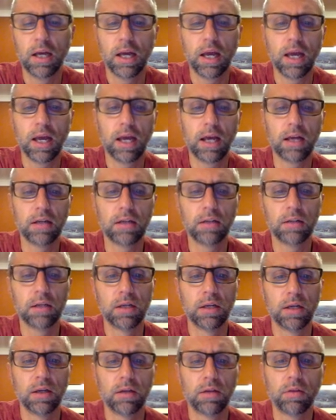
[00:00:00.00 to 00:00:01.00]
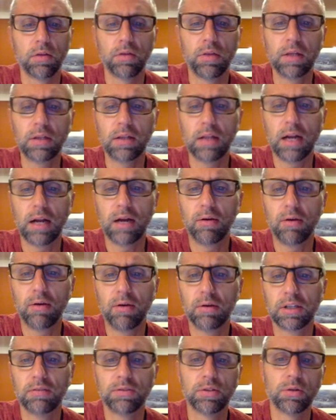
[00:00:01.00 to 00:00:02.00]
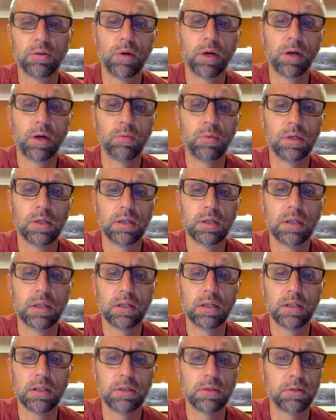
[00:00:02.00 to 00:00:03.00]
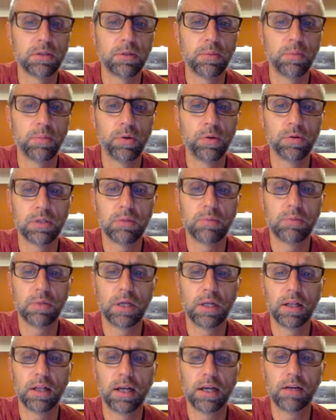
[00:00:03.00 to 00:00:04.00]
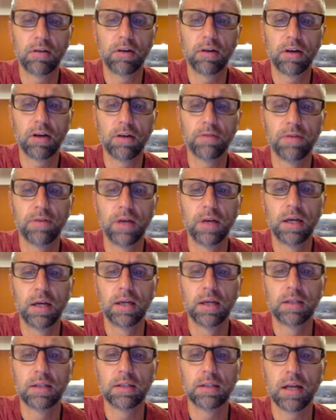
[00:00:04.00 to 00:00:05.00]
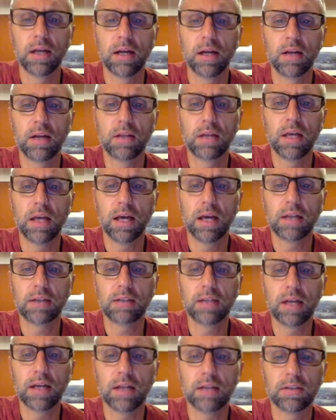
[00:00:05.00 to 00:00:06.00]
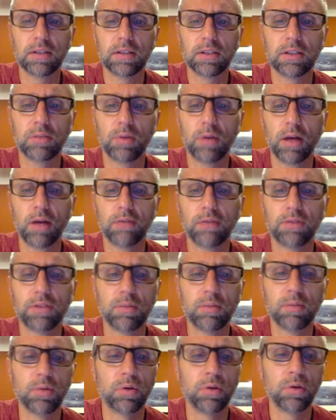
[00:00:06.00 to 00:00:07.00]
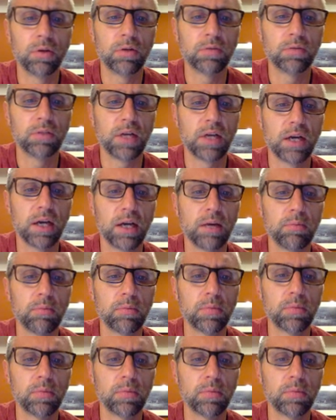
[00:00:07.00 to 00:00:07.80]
And the thing that always gives away when it is supposed to be a line graph is that on the x-axis, we have some unit of time.